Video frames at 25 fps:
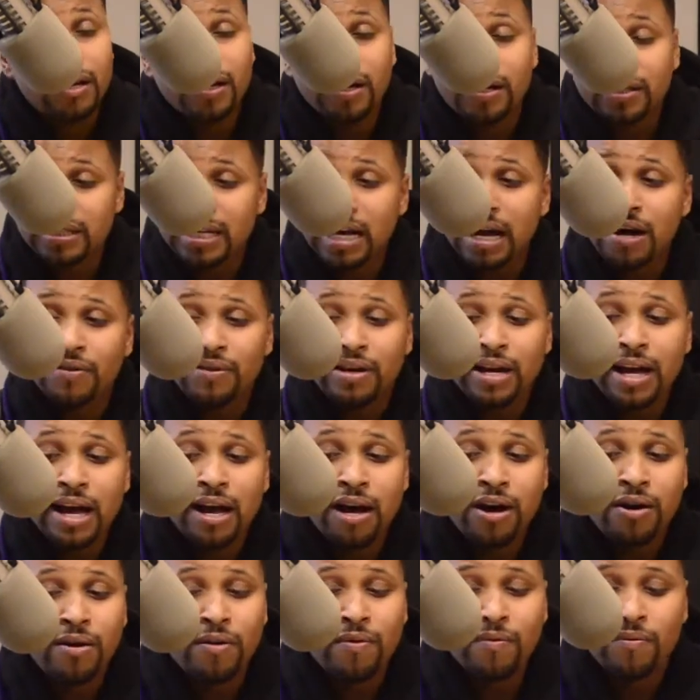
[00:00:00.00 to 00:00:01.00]
It's out
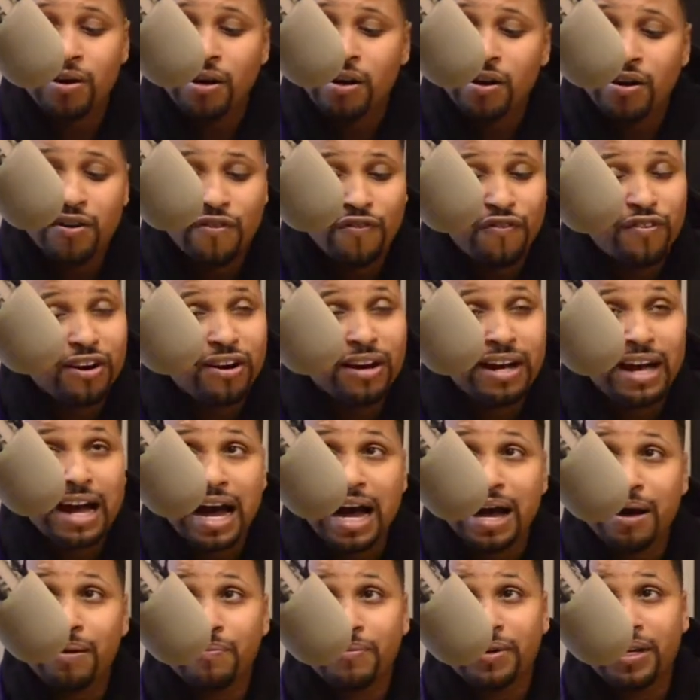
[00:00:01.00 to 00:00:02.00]
now. I'm very
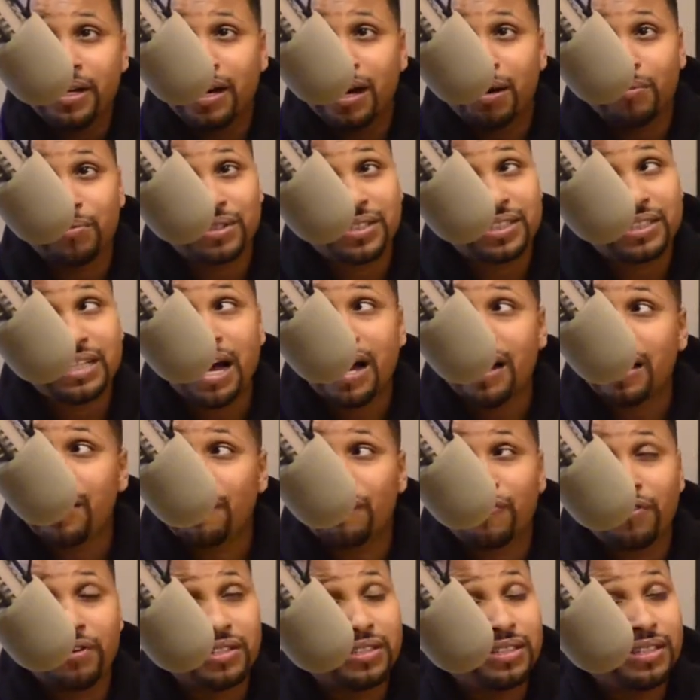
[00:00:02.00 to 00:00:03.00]
happy. I'm excited
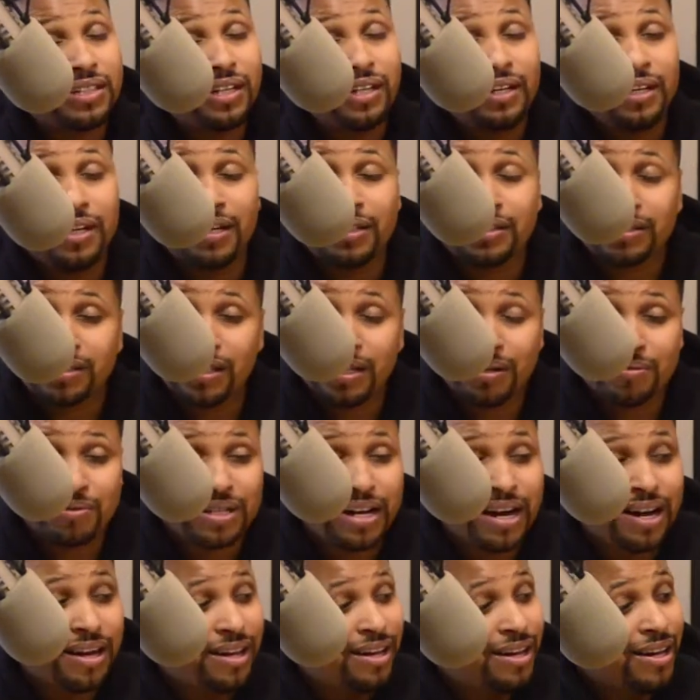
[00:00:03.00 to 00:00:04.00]
for the city. It seems
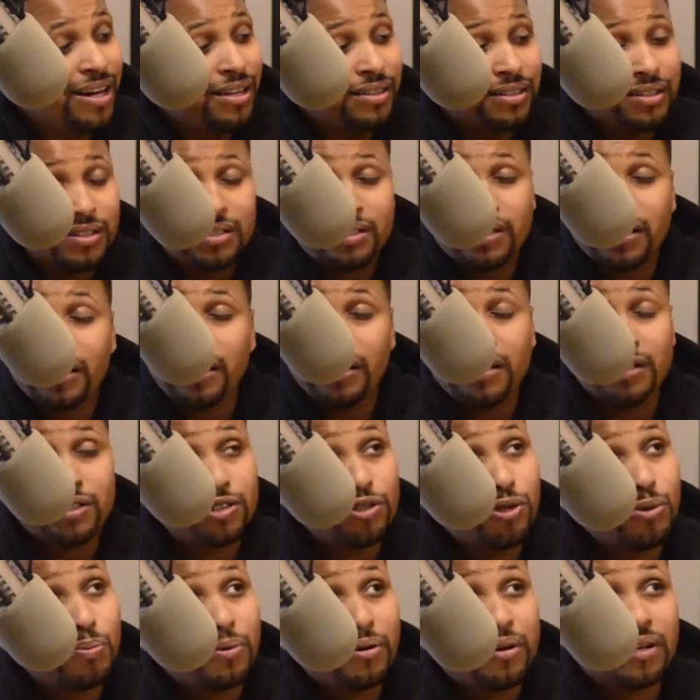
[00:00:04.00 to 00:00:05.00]
like the city's
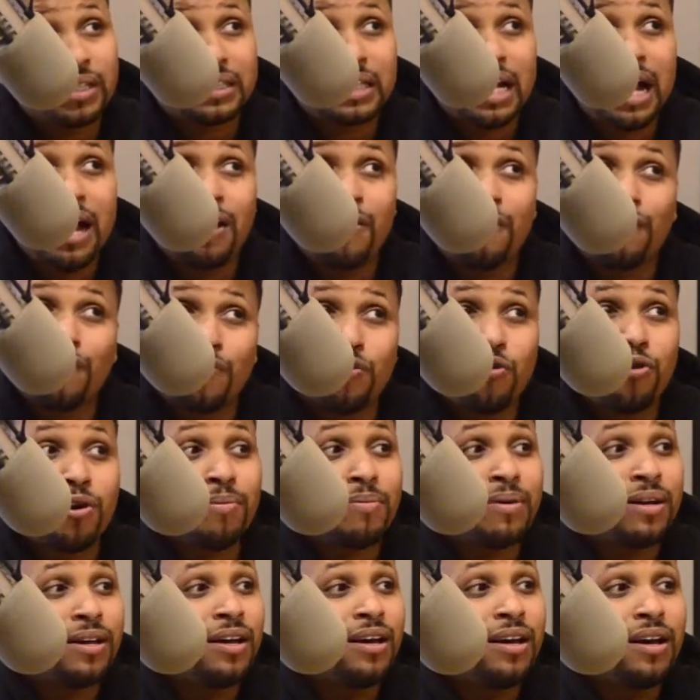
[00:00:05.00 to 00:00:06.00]
super excited for
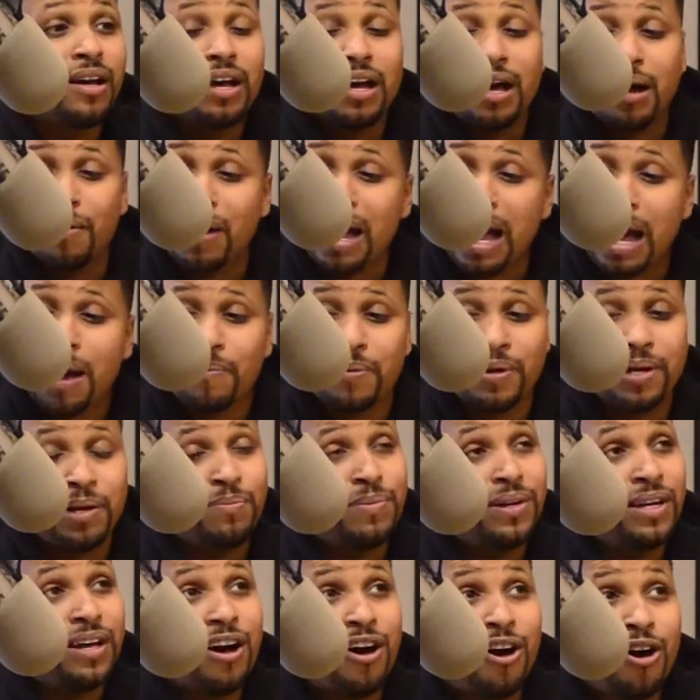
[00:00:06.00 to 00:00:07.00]
me. I'm happy to
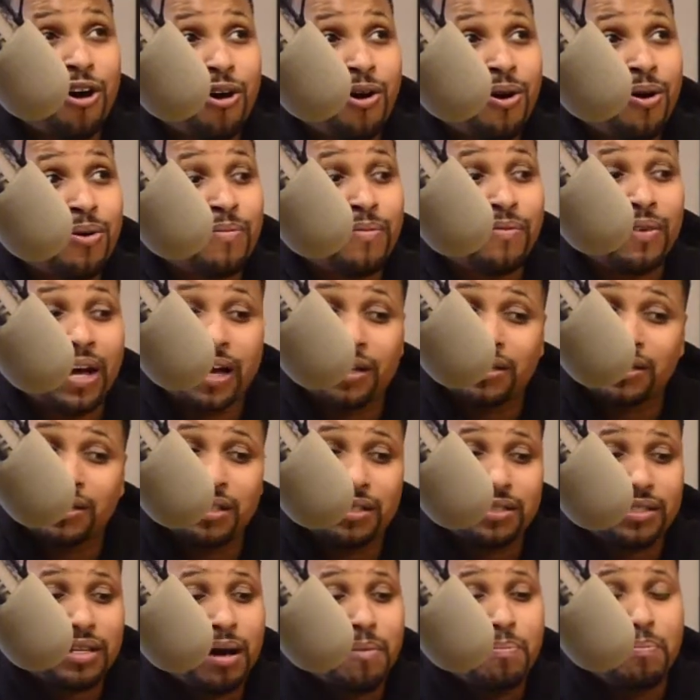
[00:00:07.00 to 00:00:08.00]
be home. Like,
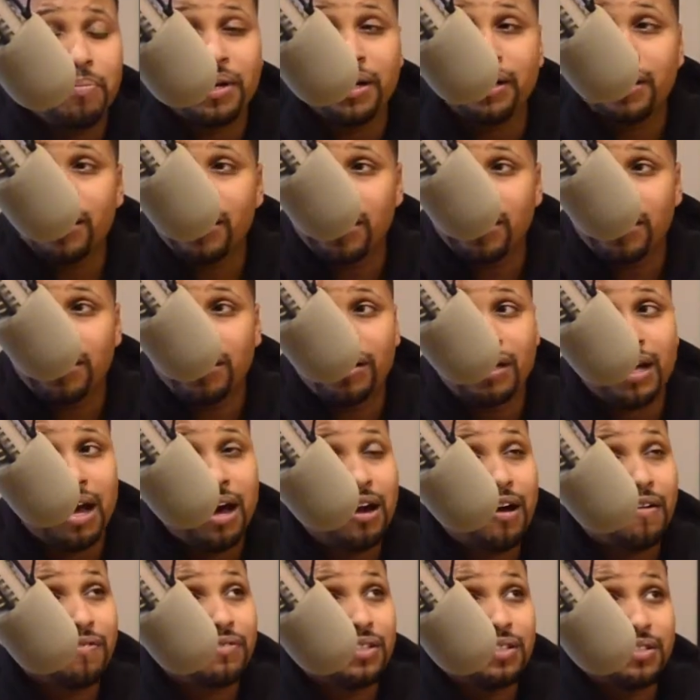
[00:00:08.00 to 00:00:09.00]
since I've been here, got
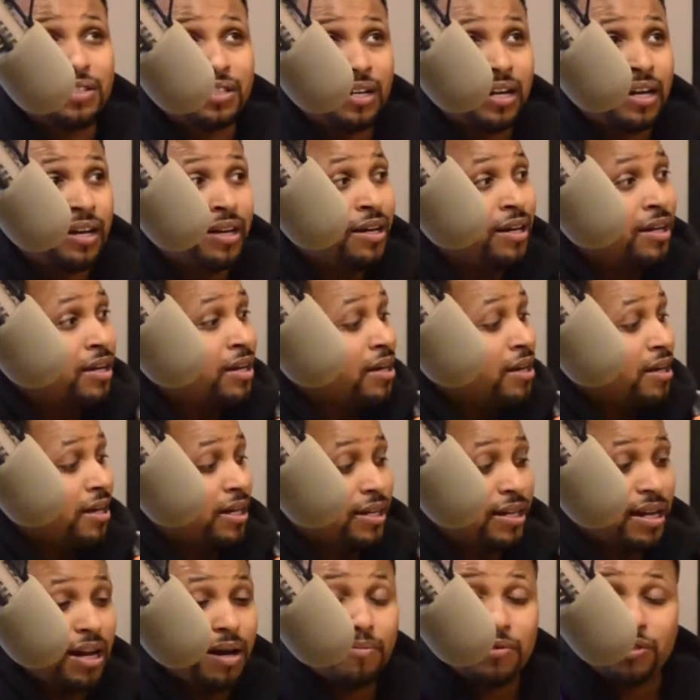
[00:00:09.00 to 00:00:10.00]
off the jet,
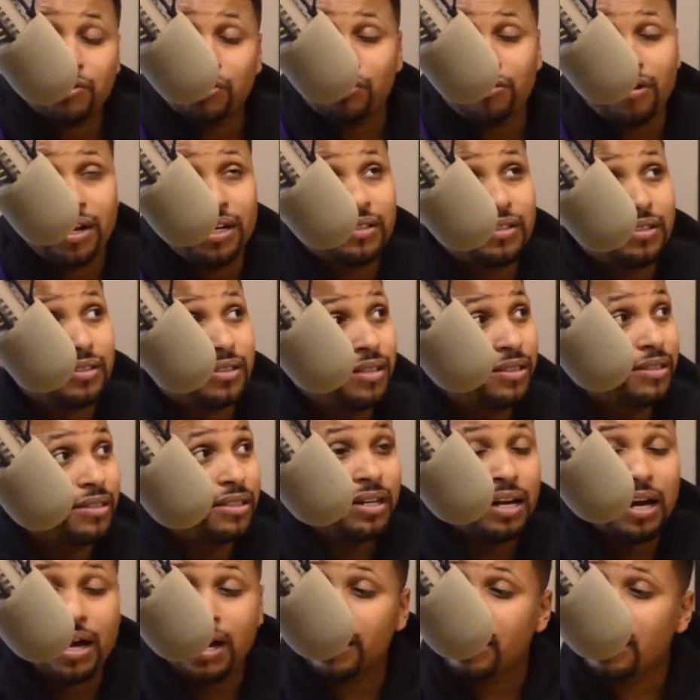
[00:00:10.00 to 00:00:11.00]
coming straight to
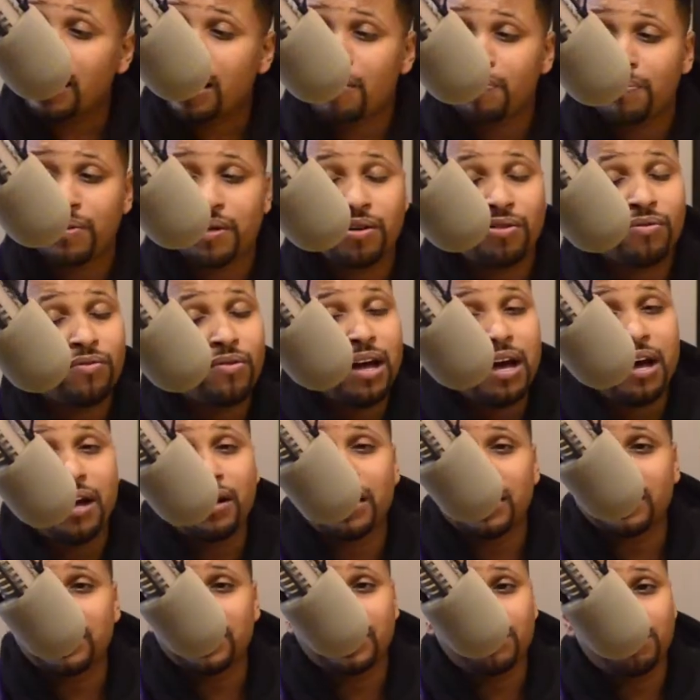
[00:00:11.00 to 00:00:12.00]
Cincinnati, I've been around.
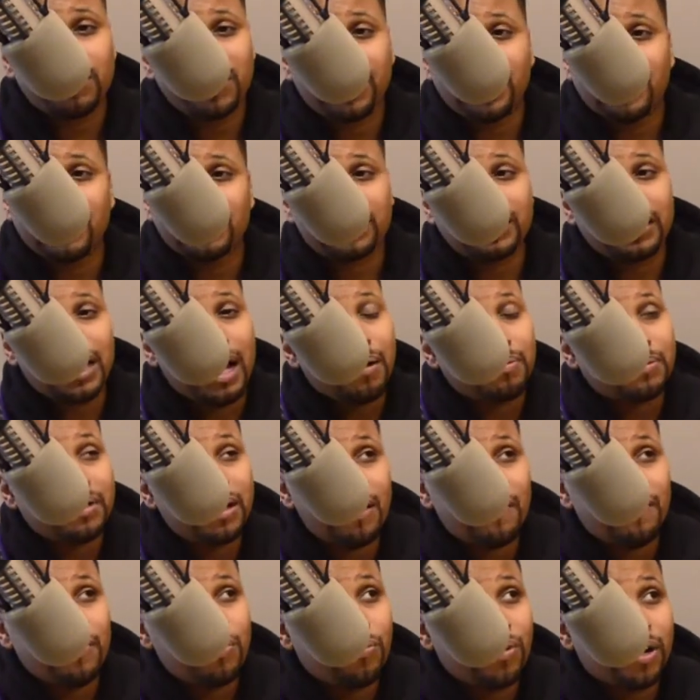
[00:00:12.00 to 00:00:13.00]
I've just been getting stopped
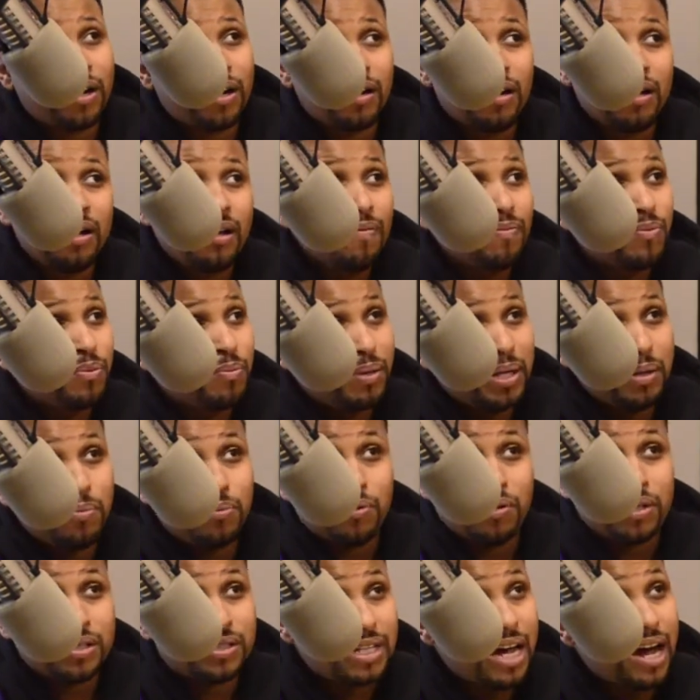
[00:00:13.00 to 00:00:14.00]
everywhere.
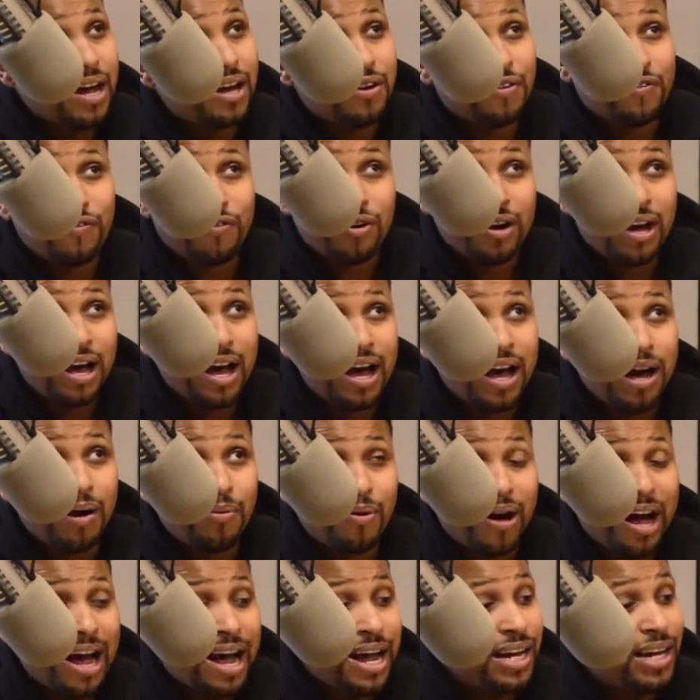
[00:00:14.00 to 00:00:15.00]
People excited for the
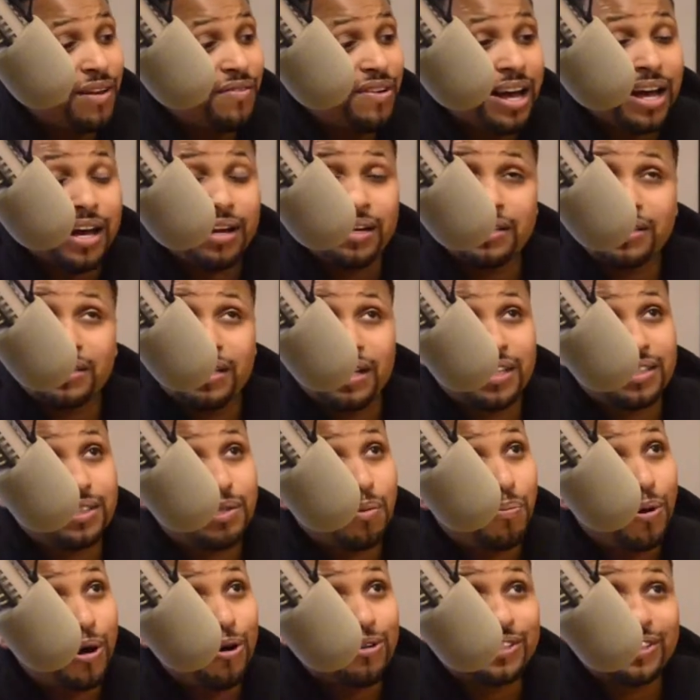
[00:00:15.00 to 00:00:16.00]
album. I ain't even had a chance to
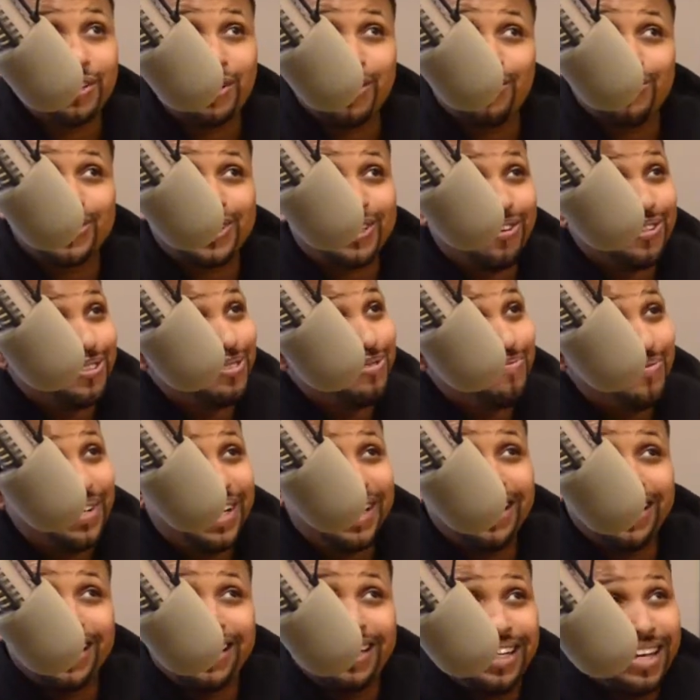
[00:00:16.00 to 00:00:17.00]
post it on social
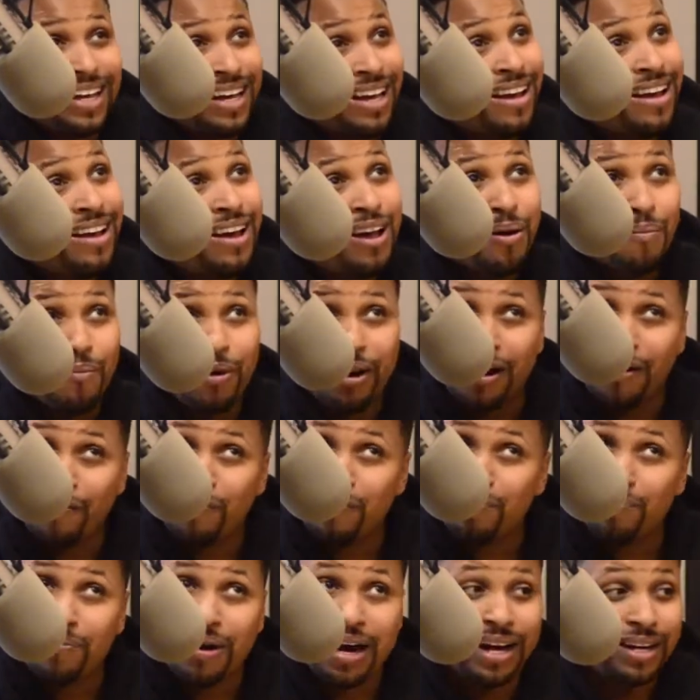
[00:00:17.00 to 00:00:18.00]
media yet. But
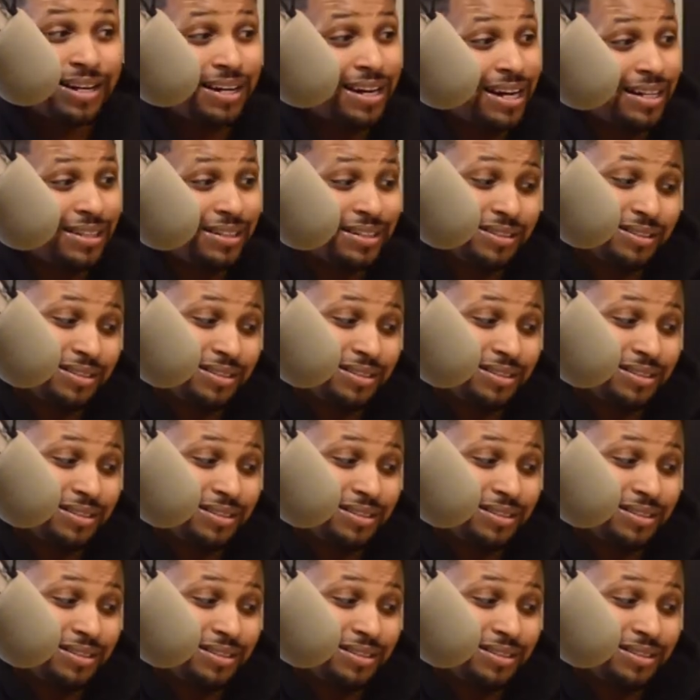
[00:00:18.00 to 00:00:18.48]
everybody, I